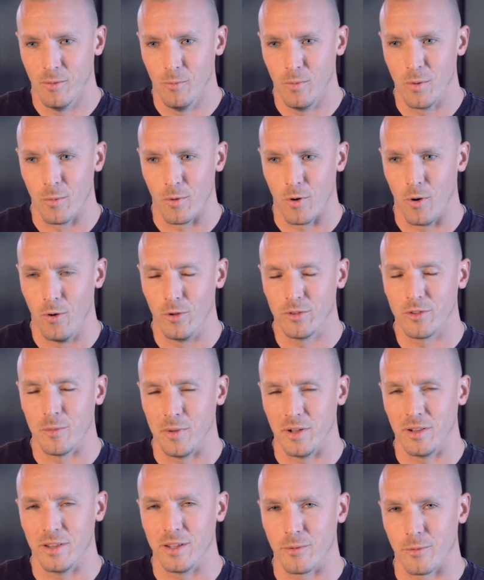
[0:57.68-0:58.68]
we were
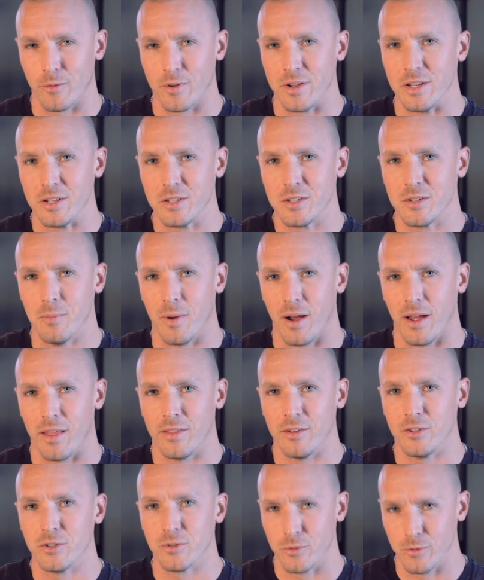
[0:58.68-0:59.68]
ultimately reached
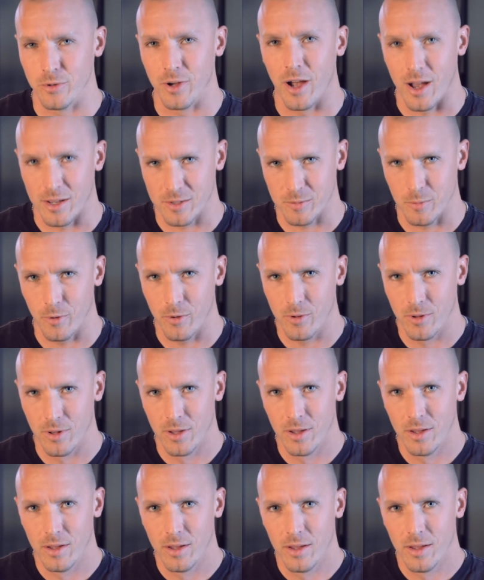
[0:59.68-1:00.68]
by the true gospel.
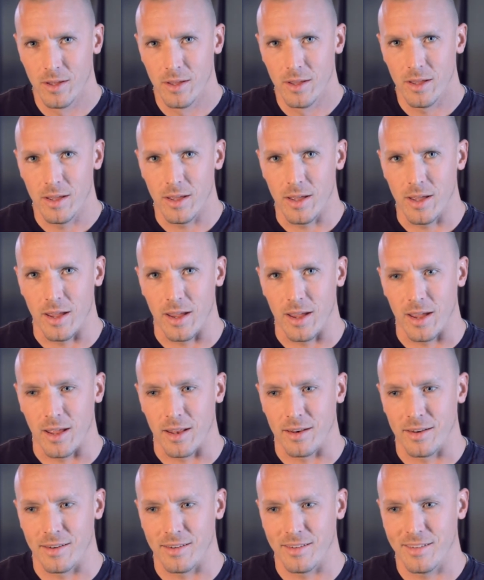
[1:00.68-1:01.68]

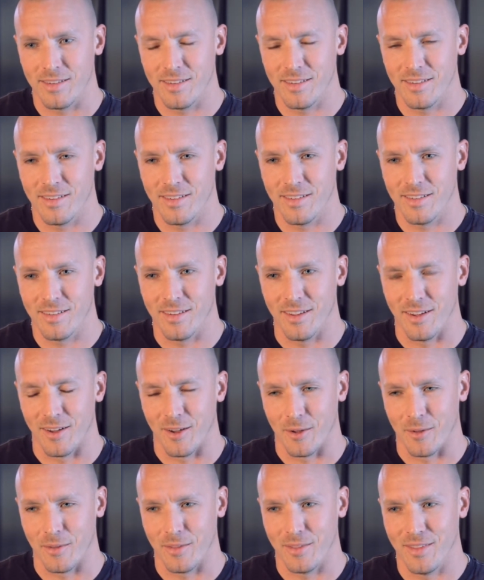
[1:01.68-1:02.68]
And
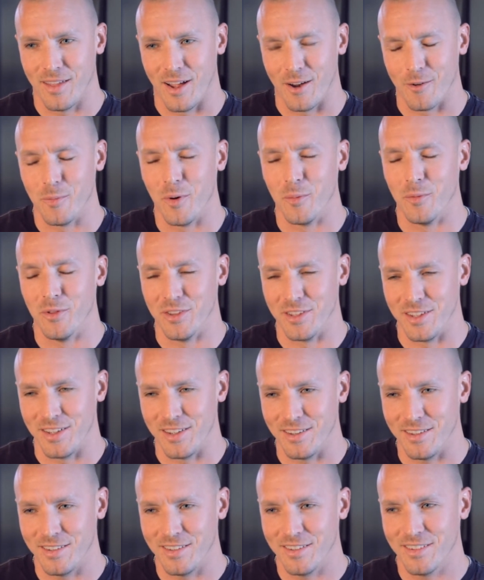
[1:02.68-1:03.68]
I remember
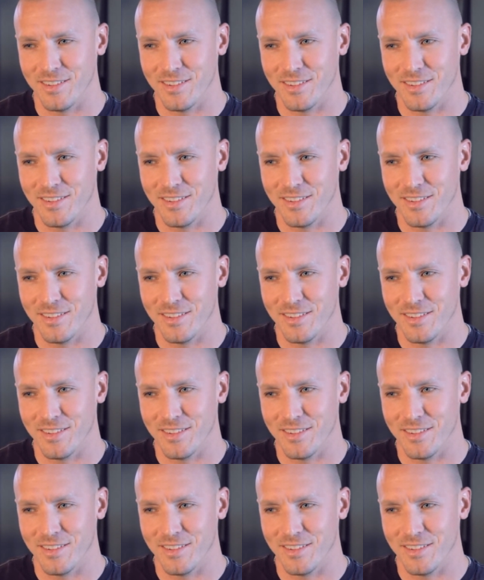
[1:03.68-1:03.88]
the